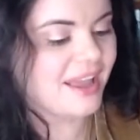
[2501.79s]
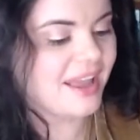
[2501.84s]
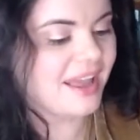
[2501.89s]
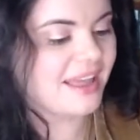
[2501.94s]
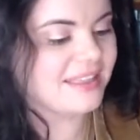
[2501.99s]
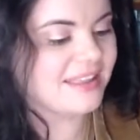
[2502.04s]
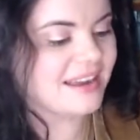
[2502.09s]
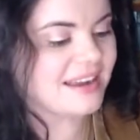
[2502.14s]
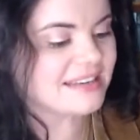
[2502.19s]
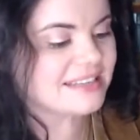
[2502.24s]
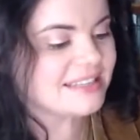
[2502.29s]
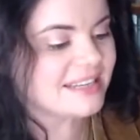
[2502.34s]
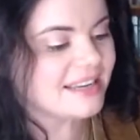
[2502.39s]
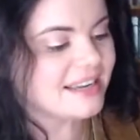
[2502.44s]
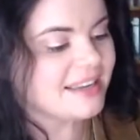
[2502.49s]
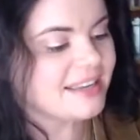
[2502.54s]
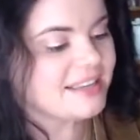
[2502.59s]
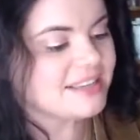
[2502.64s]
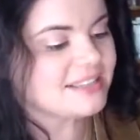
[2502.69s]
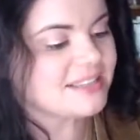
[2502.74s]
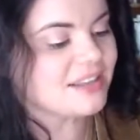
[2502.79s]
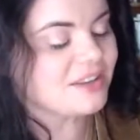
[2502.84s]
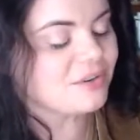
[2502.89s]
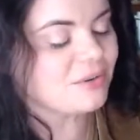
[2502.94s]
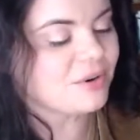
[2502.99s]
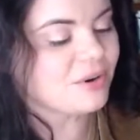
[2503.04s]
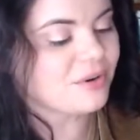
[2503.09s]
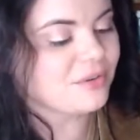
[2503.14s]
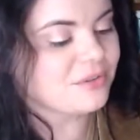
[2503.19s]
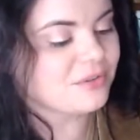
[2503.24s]
And the idea is that you
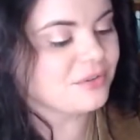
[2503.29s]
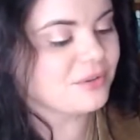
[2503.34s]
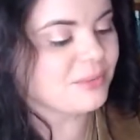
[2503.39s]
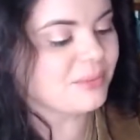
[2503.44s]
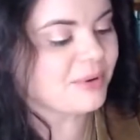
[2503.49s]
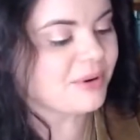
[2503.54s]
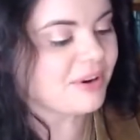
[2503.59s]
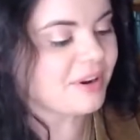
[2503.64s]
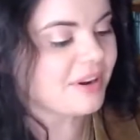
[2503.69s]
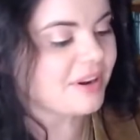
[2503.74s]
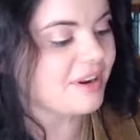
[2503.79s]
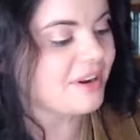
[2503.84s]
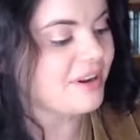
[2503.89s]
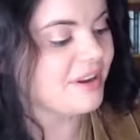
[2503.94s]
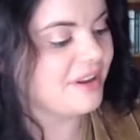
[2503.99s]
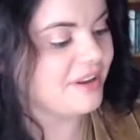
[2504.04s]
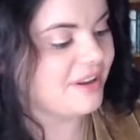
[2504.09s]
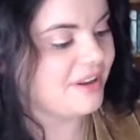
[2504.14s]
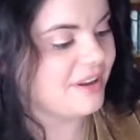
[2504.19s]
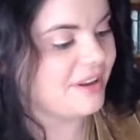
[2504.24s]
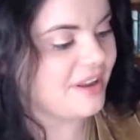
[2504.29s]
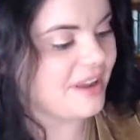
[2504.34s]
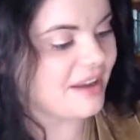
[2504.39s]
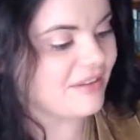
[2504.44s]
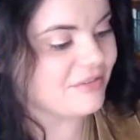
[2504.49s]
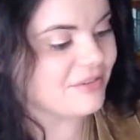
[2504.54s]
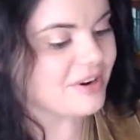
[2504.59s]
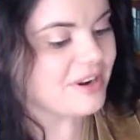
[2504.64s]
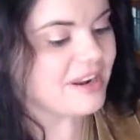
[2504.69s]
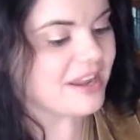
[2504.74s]
go through the book
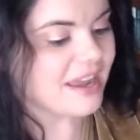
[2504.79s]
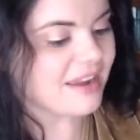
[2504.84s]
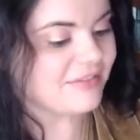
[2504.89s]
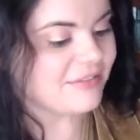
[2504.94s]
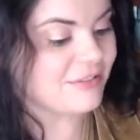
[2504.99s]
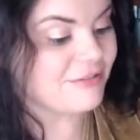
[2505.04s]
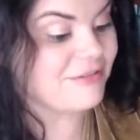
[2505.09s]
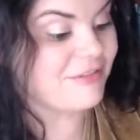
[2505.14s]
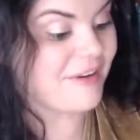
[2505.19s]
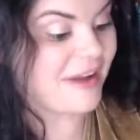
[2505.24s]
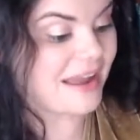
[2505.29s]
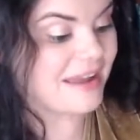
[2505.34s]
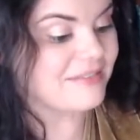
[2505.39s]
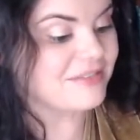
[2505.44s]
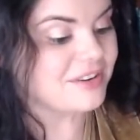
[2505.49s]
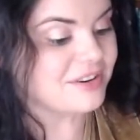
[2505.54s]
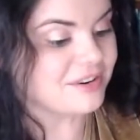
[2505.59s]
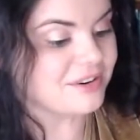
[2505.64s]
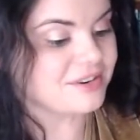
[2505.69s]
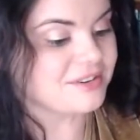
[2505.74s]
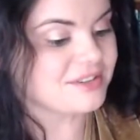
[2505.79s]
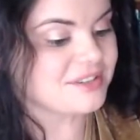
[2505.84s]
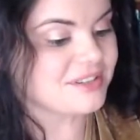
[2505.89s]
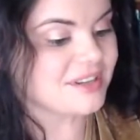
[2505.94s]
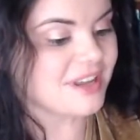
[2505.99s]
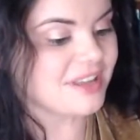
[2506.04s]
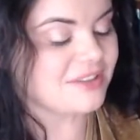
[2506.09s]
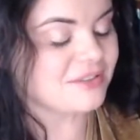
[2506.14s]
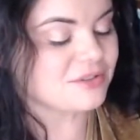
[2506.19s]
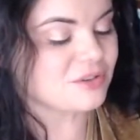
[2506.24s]
every day for 5 years,
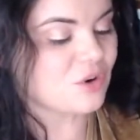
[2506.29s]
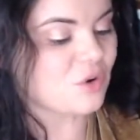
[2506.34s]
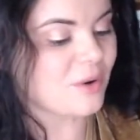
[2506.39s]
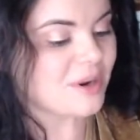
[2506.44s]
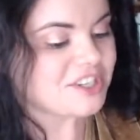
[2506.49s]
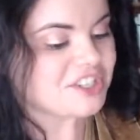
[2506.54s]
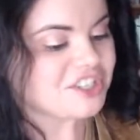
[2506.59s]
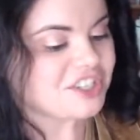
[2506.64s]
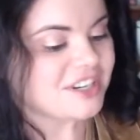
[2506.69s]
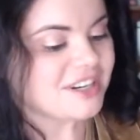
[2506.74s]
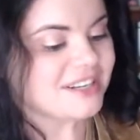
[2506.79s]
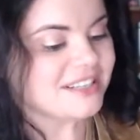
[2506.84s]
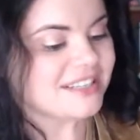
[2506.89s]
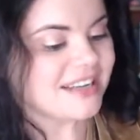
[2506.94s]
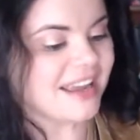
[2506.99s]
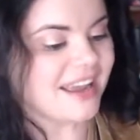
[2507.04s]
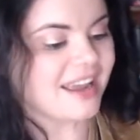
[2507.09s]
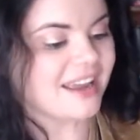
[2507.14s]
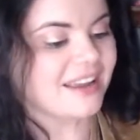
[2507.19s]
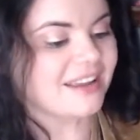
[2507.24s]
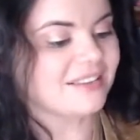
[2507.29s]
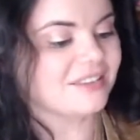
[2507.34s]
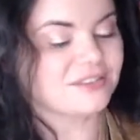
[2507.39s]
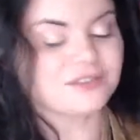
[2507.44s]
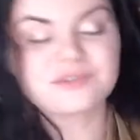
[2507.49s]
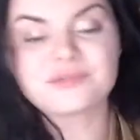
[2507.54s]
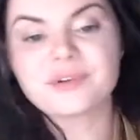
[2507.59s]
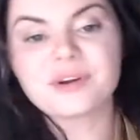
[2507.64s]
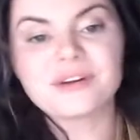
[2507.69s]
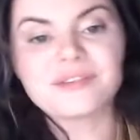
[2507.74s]
and there's a question a day. There's
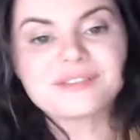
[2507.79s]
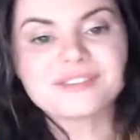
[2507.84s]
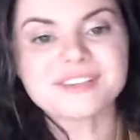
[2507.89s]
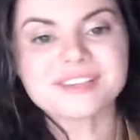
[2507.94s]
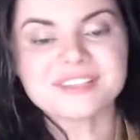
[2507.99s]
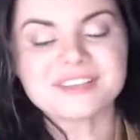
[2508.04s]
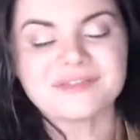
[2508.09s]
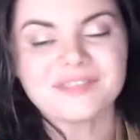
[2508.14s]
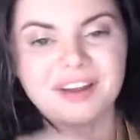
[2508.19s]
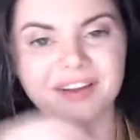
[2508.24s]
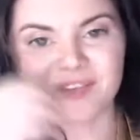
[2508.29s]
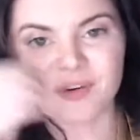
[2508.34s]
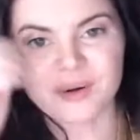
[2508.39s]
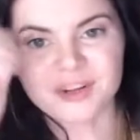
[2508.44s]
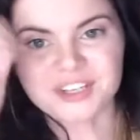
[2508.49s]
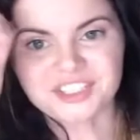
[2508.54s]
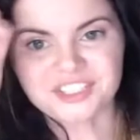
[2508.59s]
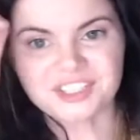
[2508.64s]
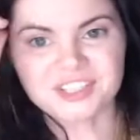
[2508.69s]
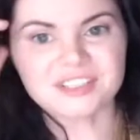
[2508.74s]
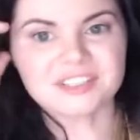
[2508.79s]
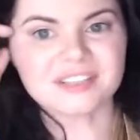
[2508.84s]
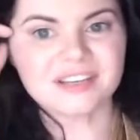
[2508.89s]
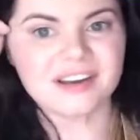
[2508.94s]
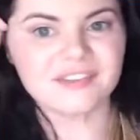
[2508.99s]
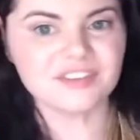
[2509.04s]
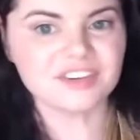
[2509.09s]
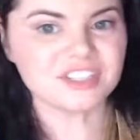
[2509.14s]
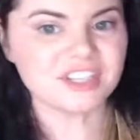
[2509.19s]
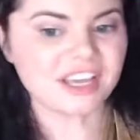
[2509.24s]
365 questions, and
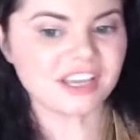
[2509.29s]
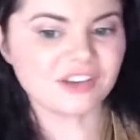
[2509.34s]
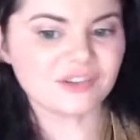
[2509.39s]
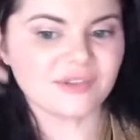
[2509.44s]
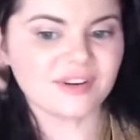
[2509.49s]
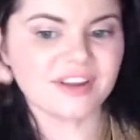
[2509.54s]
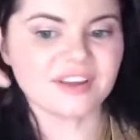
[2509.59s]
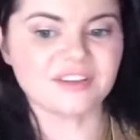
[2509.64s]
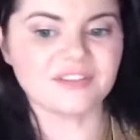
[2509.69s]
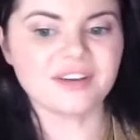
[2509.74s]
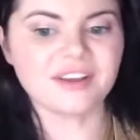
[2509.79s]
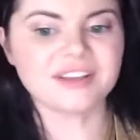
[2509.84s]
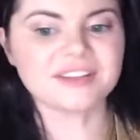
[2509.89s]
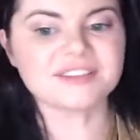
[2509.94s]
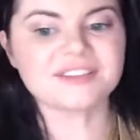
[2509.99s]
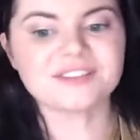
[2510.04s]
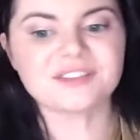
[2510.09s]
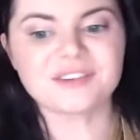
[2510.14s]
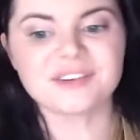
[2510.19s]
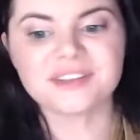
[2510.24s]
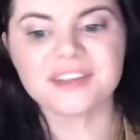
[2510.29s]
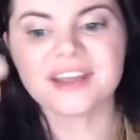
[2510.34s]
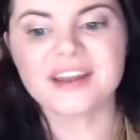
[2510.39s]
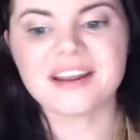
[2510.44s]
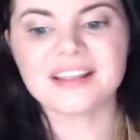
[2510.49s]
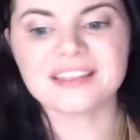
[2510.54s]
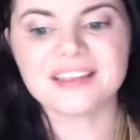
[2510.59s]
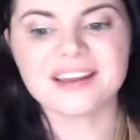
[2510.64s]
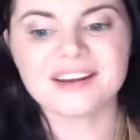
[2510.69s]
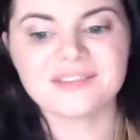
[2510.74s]
every day you write your answer. And then
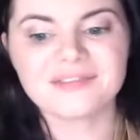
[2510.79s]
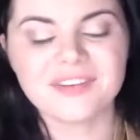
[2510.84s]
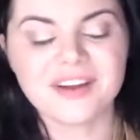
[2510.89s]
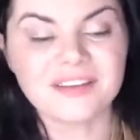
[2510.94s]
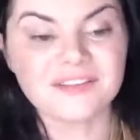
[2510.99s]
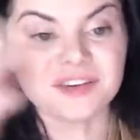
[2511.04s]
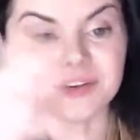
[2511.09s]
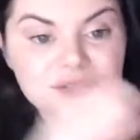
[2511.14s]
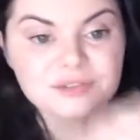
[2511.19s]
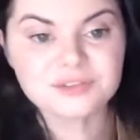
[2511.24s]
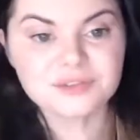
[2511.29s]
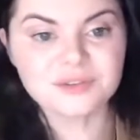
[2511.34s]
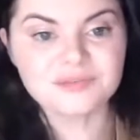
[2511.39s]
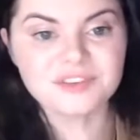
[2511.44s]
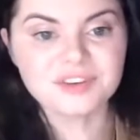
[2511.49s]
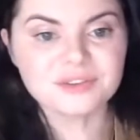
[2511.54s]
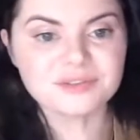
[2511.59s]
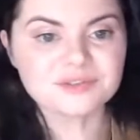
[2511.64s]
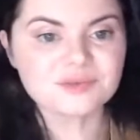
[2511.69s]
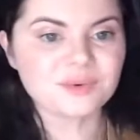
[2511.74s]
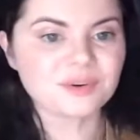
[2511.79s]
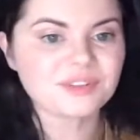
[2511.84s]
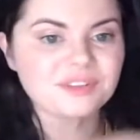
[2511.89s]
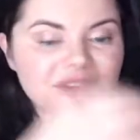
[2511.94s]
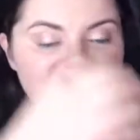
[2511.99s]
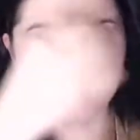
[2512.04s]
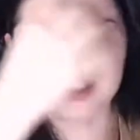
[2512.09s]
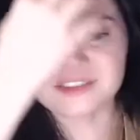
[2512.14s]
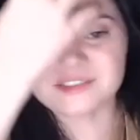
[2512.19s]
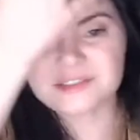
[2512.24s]
at the end of 5 years, you have years worth of
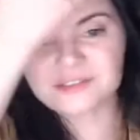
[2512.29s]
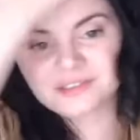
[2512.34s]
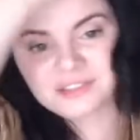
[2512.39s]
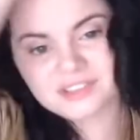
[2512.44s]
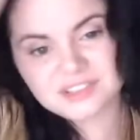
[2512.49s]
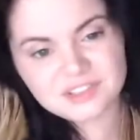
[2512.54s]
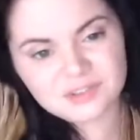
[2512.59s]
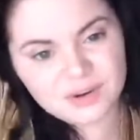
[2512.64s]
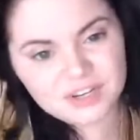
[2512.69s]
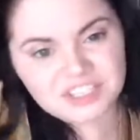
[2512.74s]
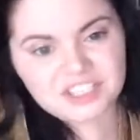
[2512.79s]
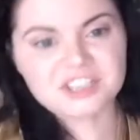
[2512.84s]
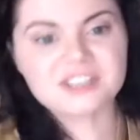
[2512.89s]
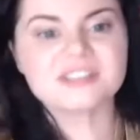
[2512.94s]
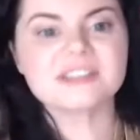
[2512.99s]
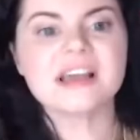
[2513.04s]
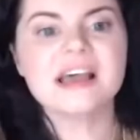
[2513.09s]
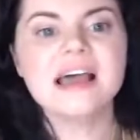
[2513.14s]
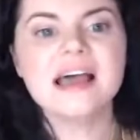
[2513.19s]
answers to these questions.